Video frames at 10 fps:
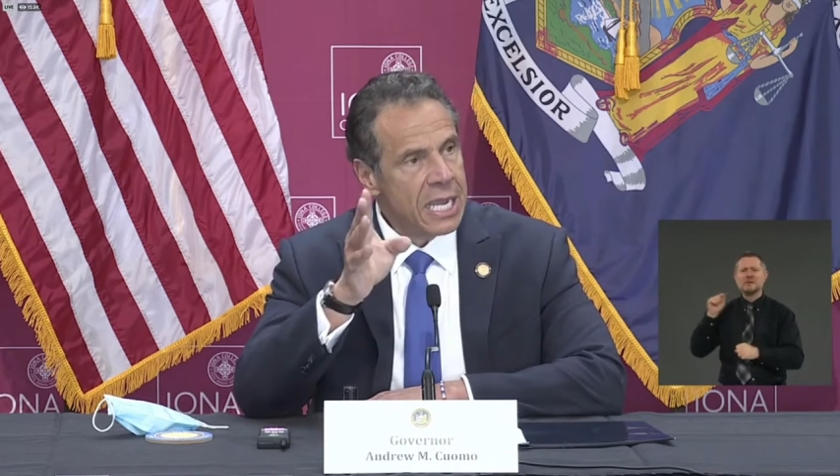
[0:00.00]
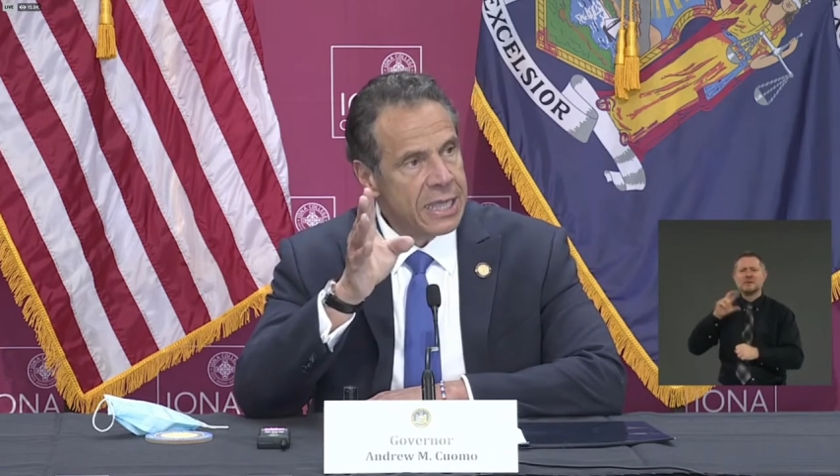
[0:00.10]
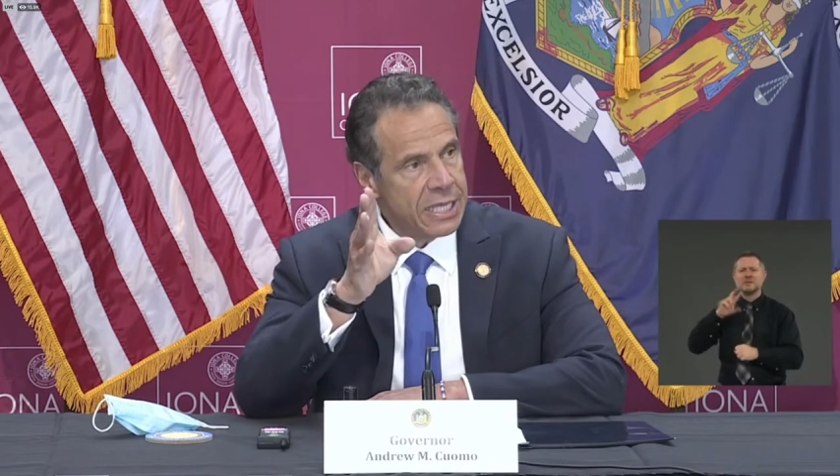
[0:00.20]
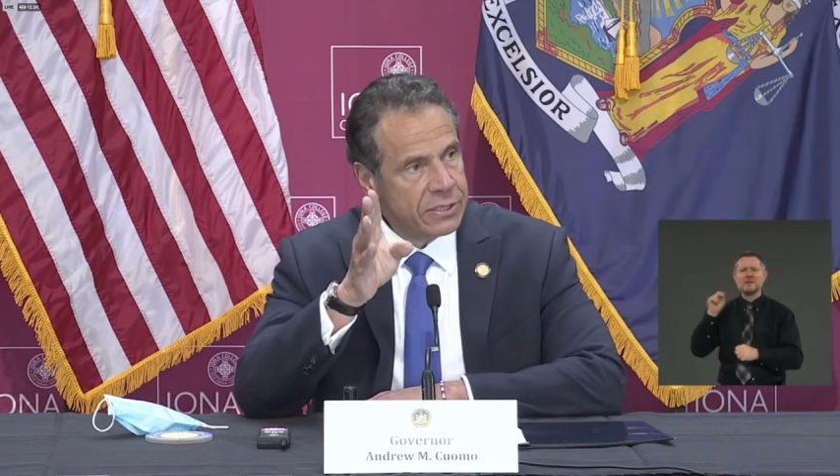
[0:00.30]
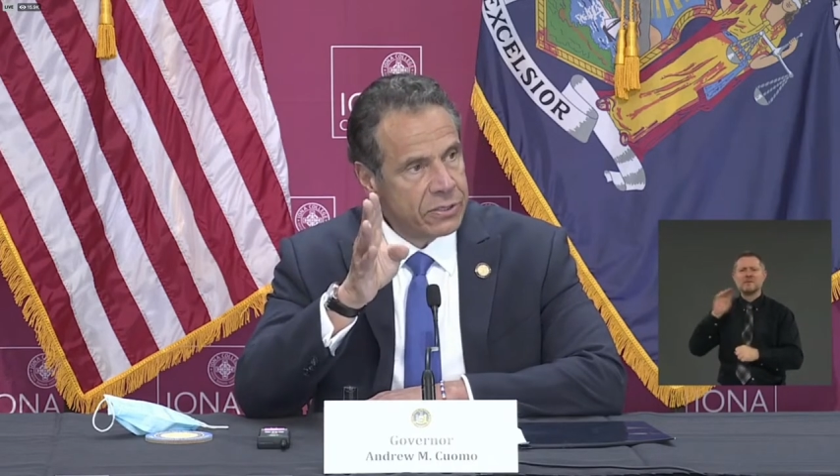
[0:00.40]

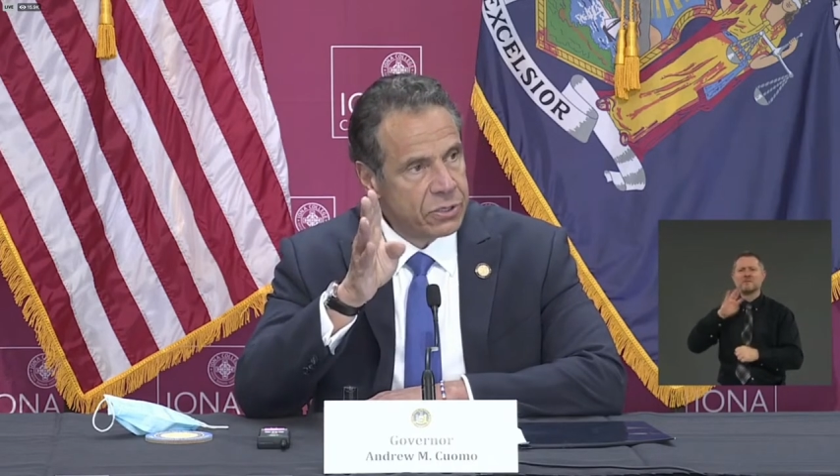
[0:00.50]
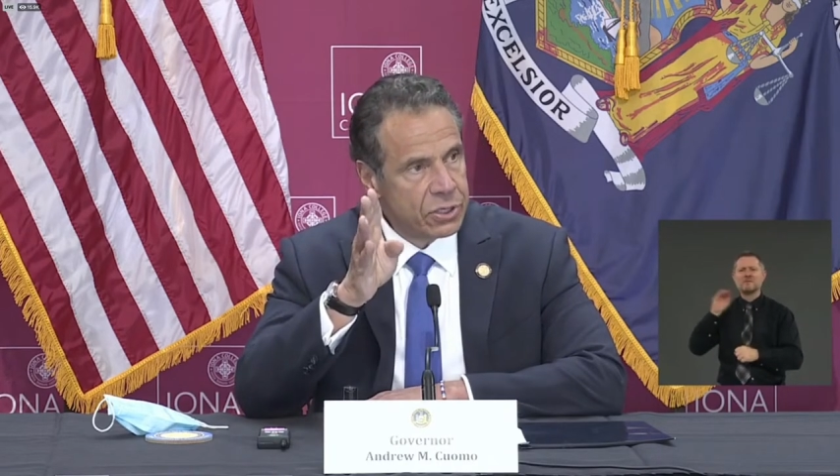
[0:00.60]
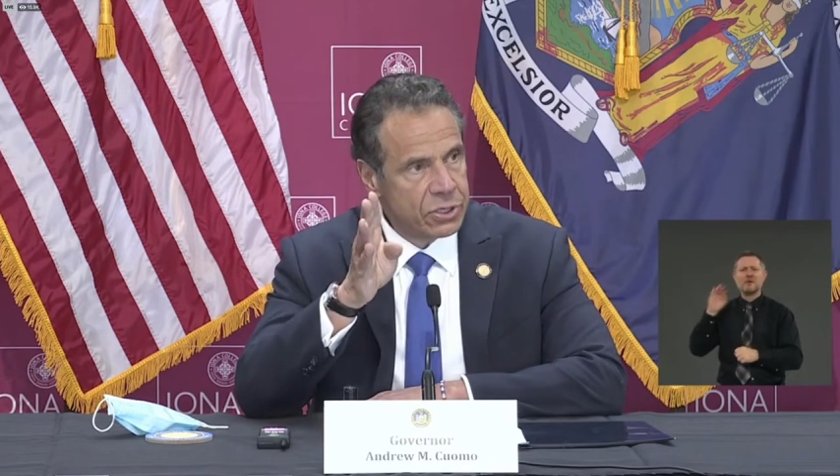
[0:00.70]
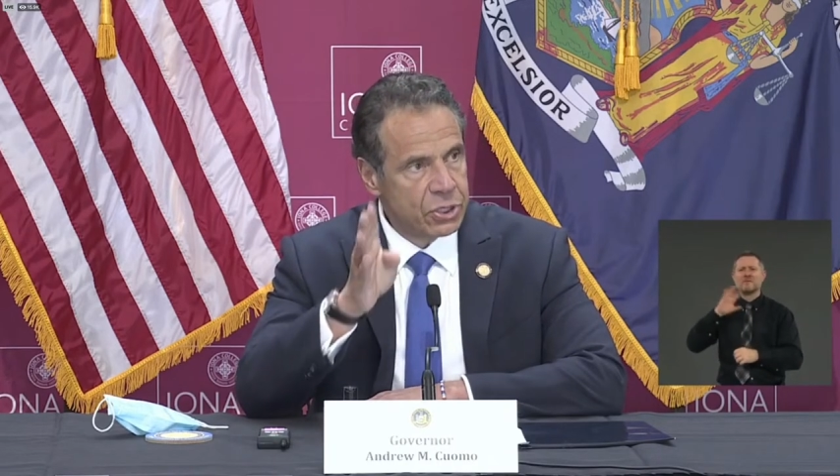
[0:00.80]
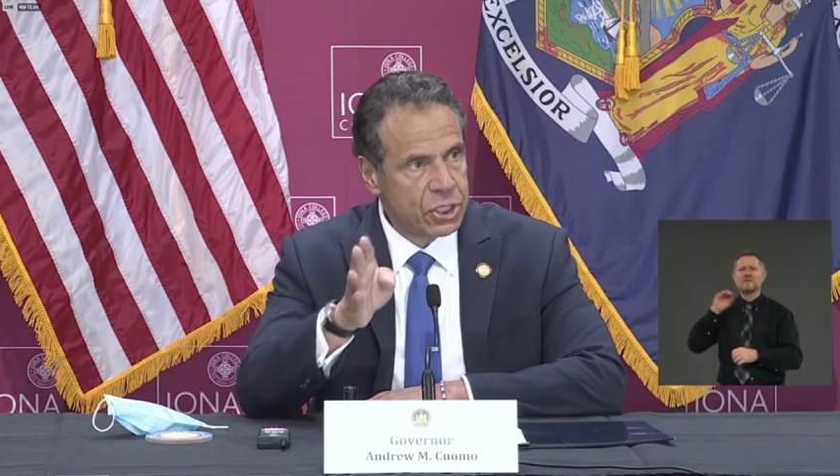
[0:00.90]
These are
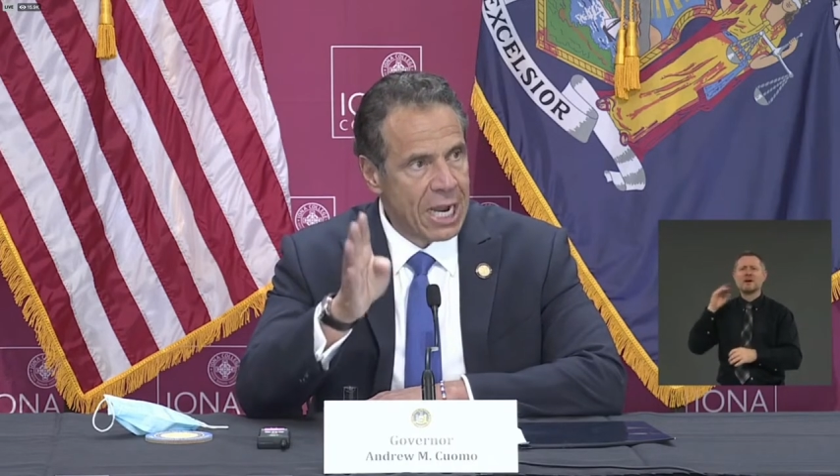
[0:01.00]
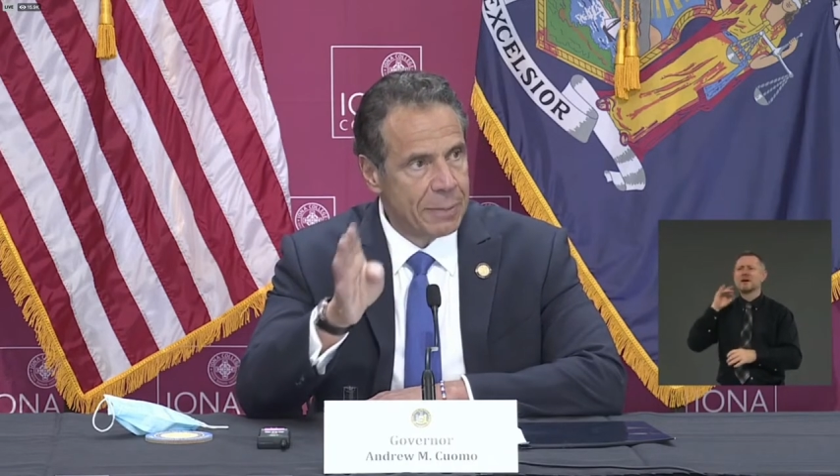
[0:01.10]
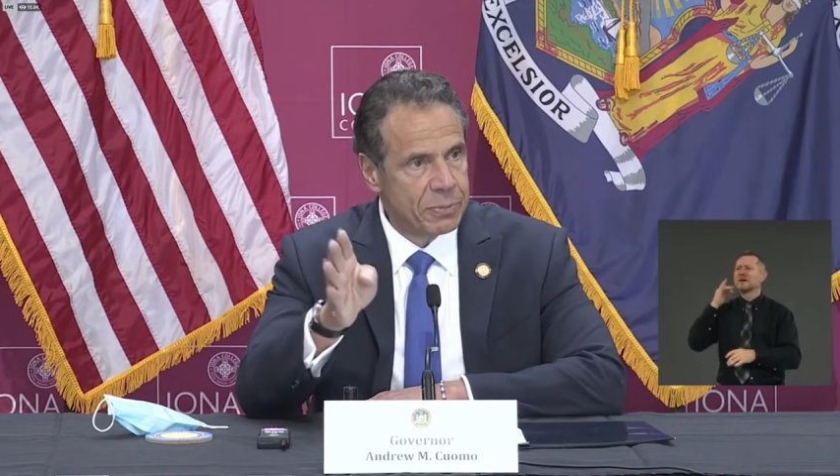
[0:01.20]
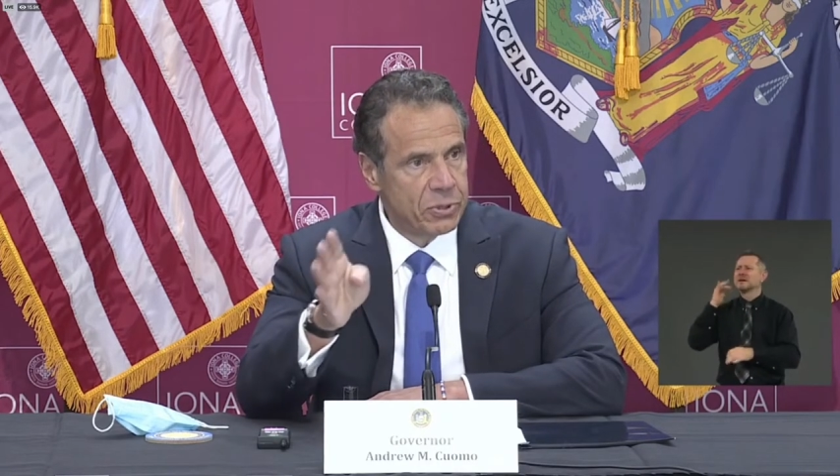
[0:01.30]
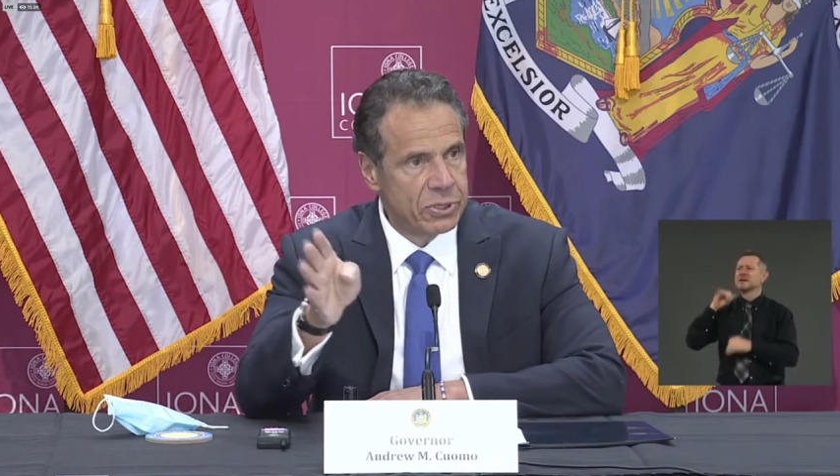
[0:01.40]
just
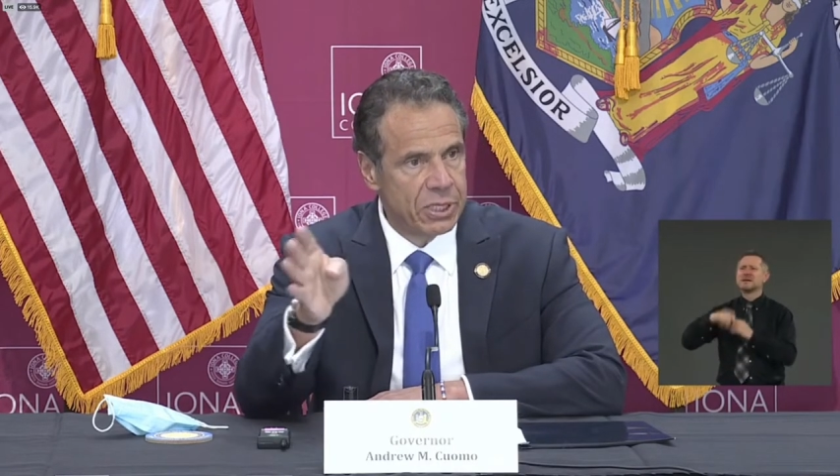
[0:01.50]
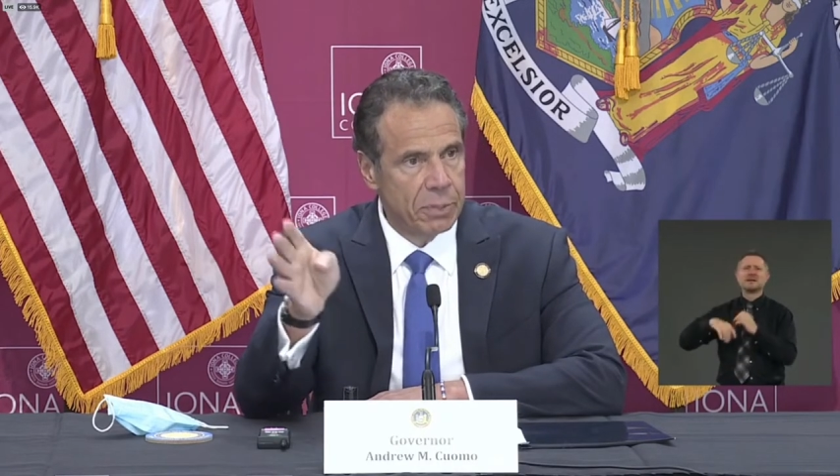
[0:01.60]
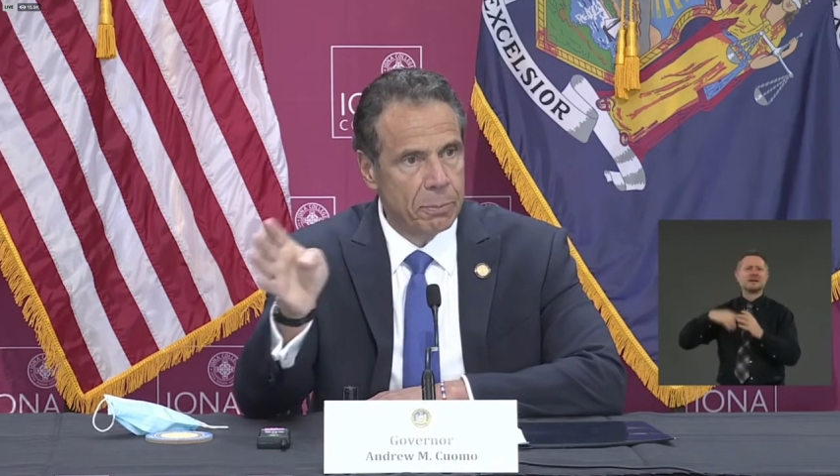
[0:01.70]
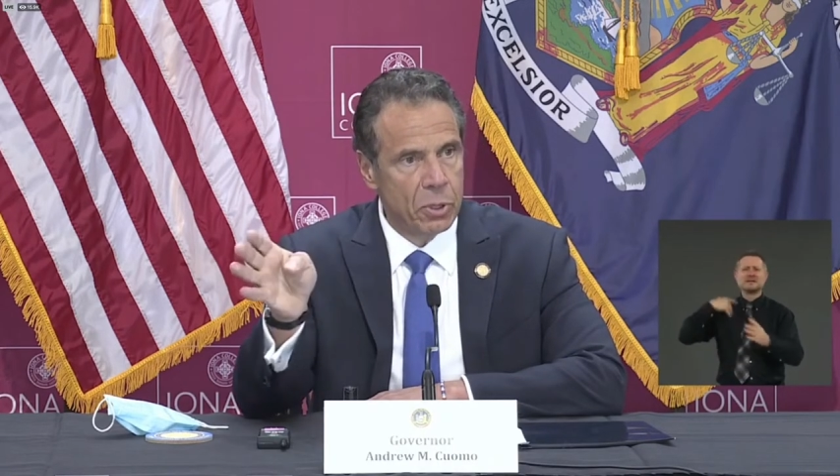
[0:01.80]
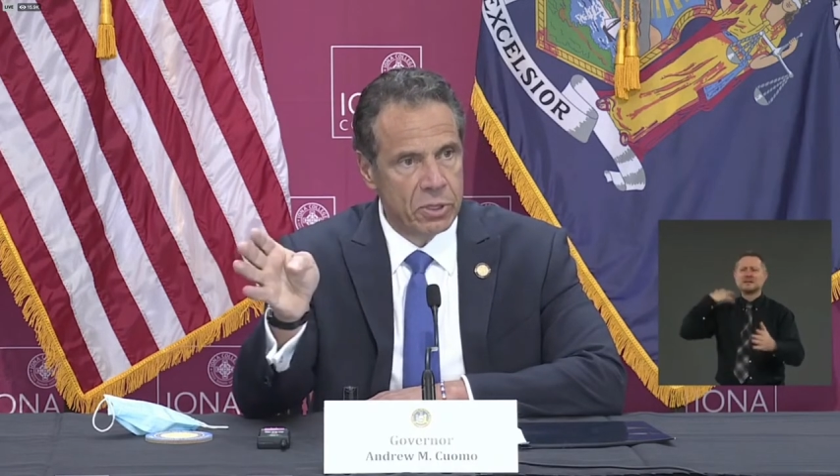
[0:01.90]
chapters in a
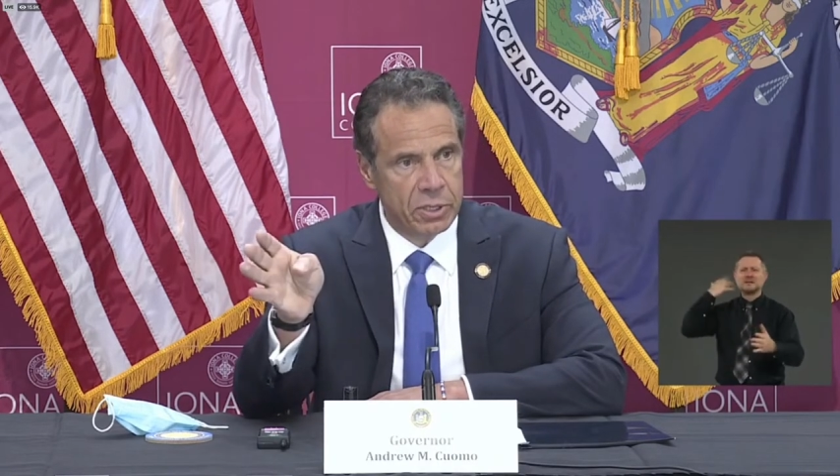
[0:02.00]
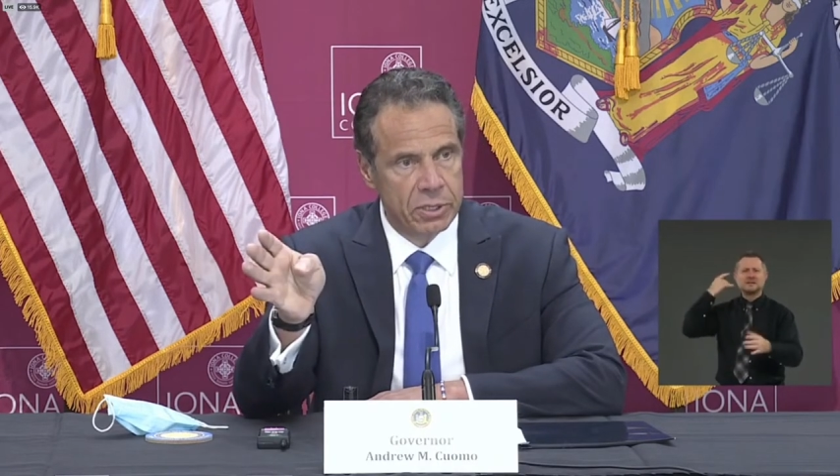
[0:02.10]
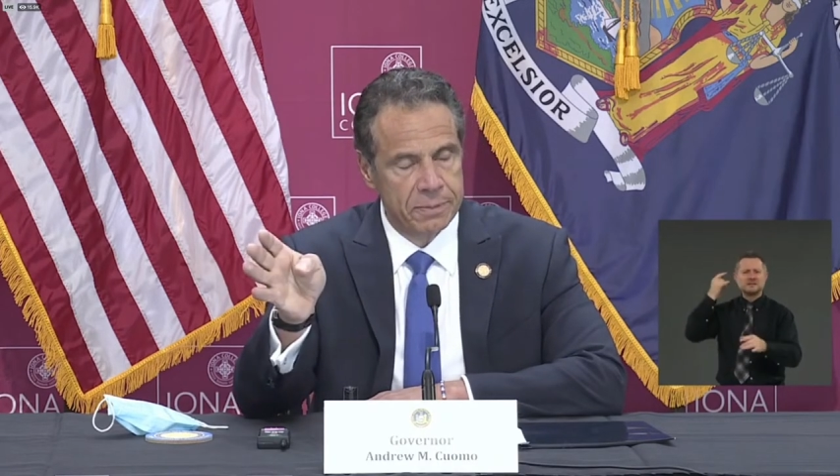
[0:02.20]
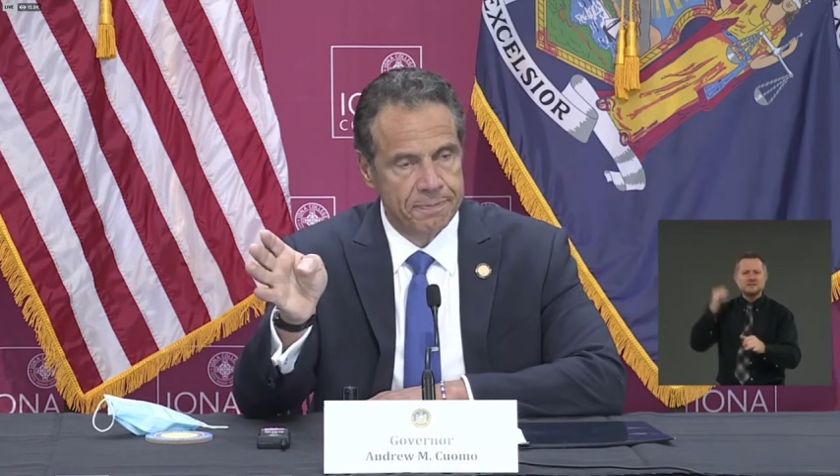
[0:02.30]
book.